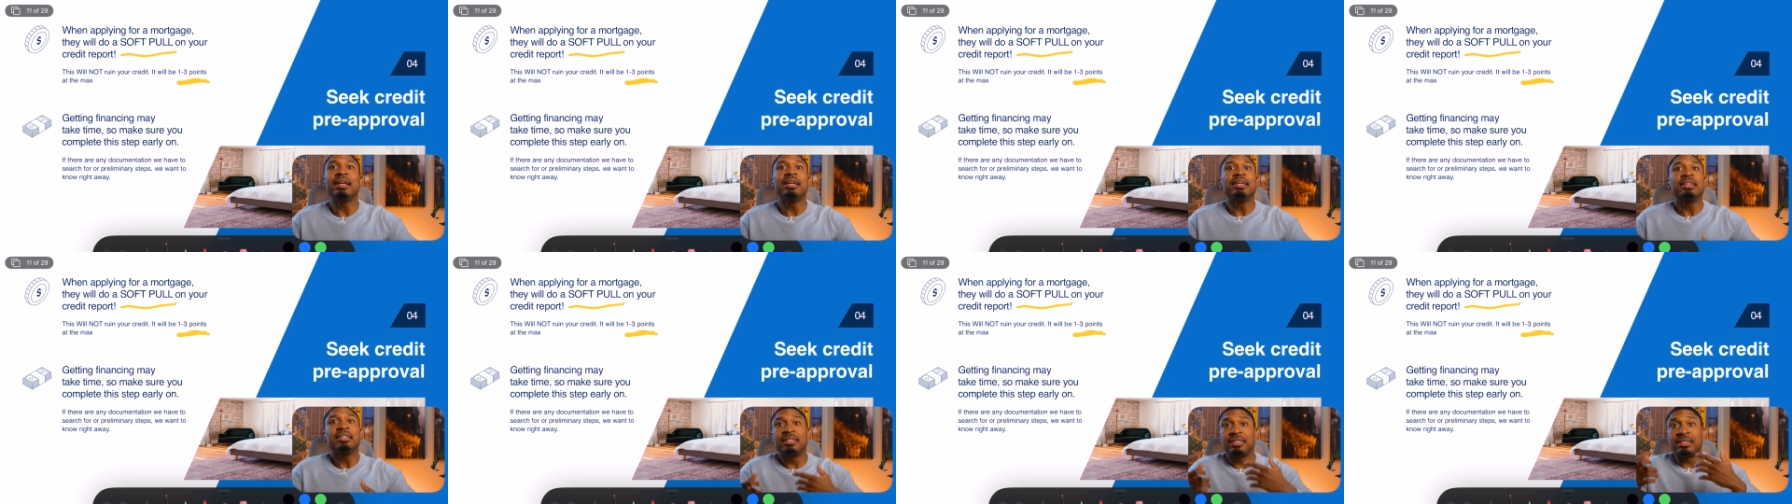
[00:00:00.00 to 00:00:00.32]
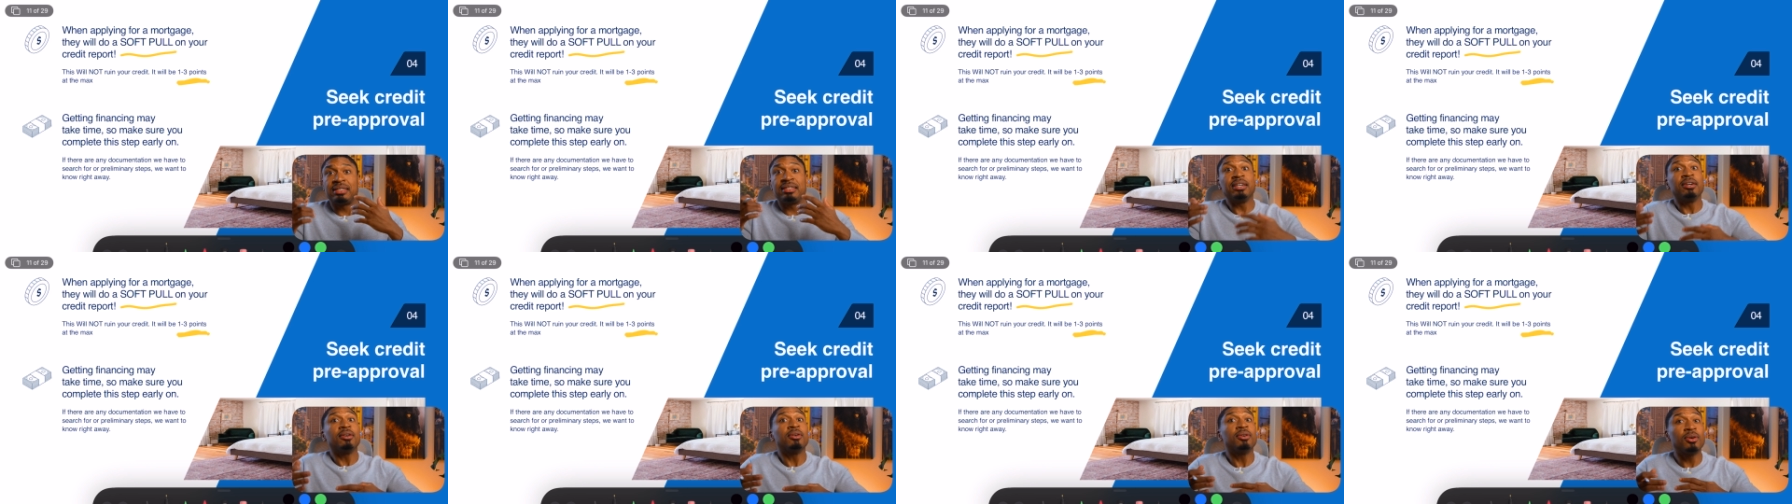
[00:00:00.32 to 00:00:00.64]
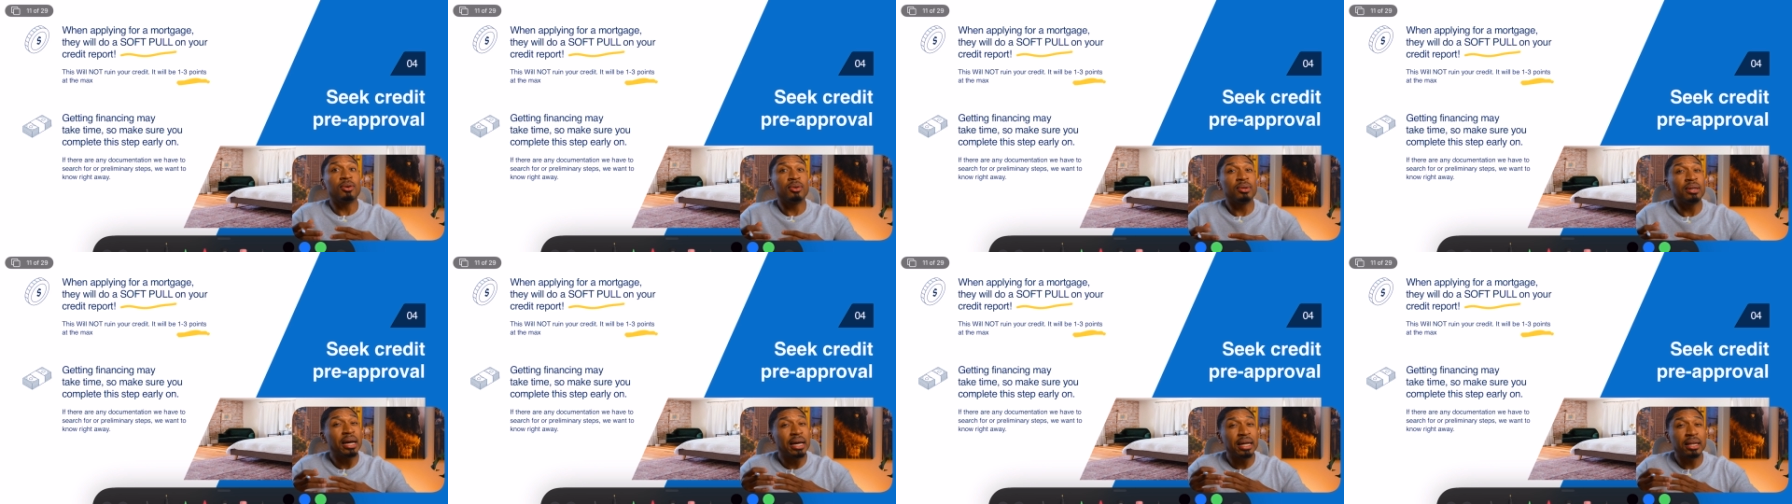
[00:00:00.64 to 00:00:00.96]
Still
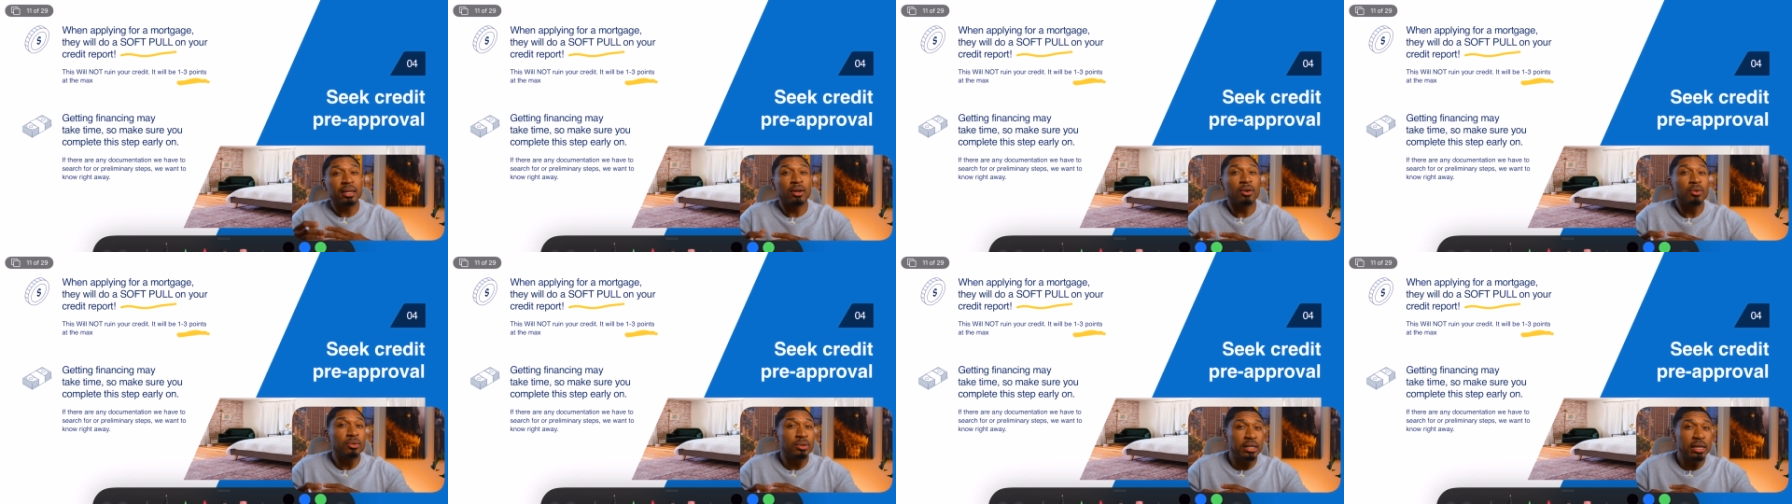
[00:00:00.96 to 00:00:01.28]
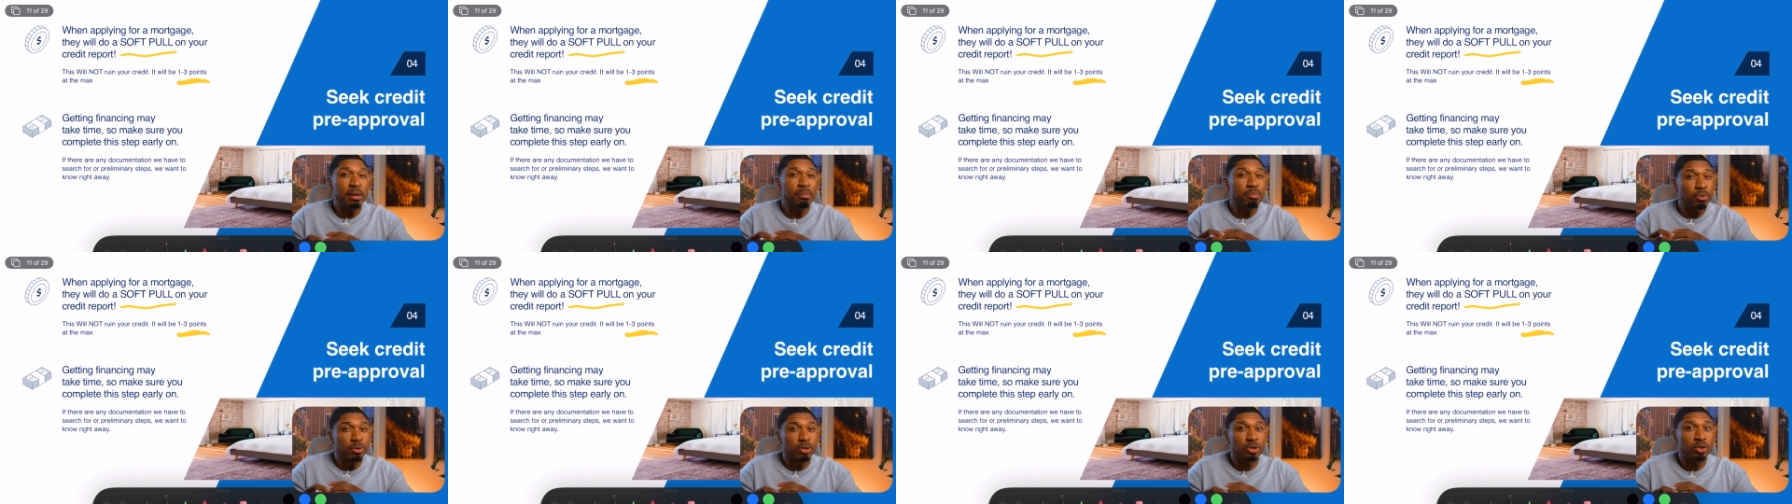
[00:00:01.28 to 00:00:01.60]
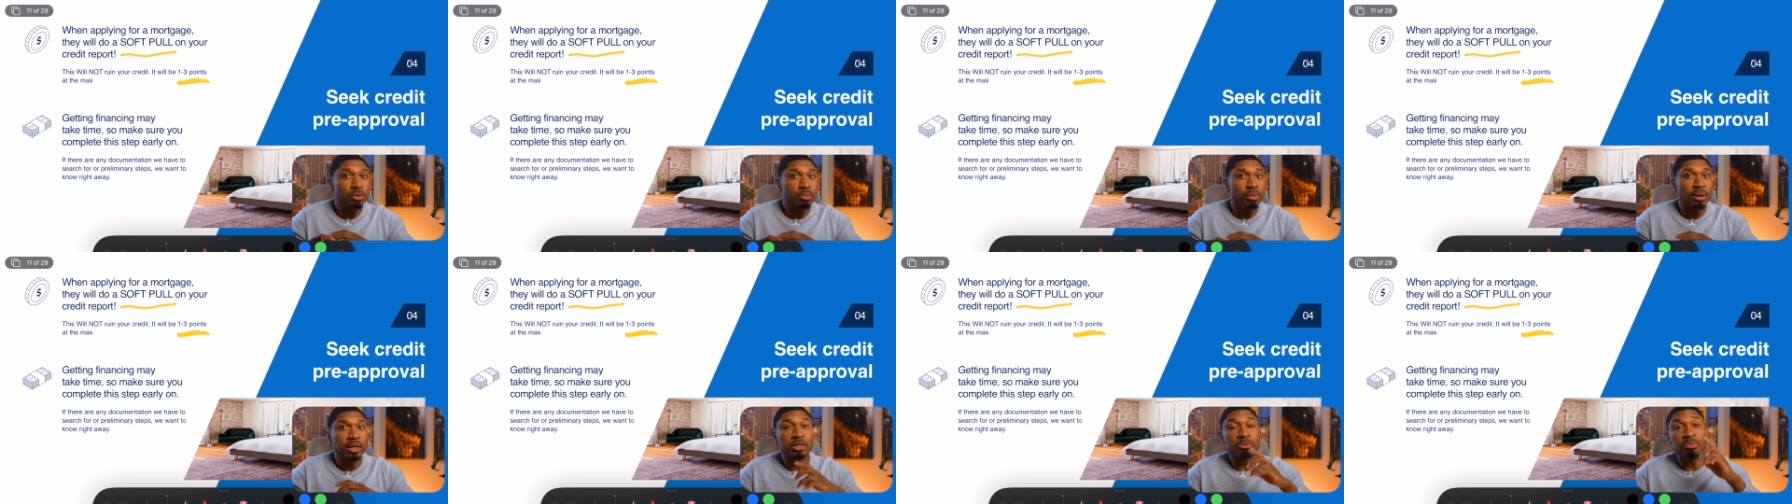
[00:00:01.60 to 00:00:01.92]
don't like Loan Depot
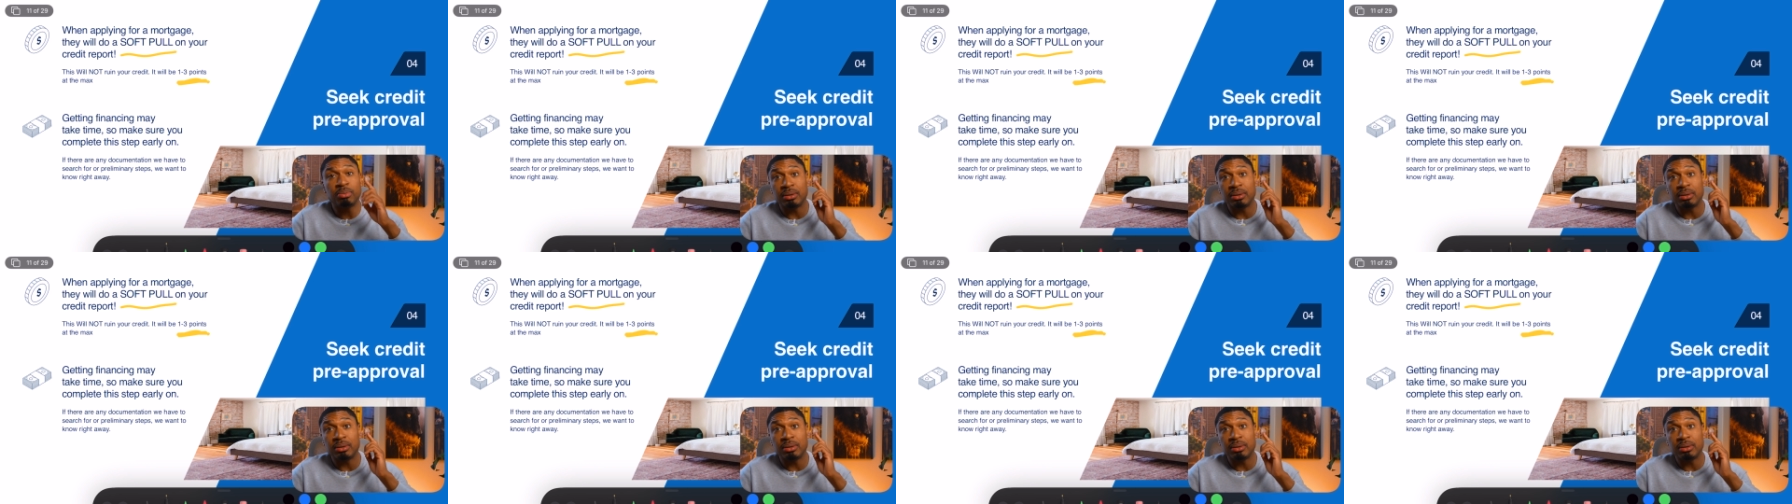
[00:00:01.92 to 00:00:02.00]
too much,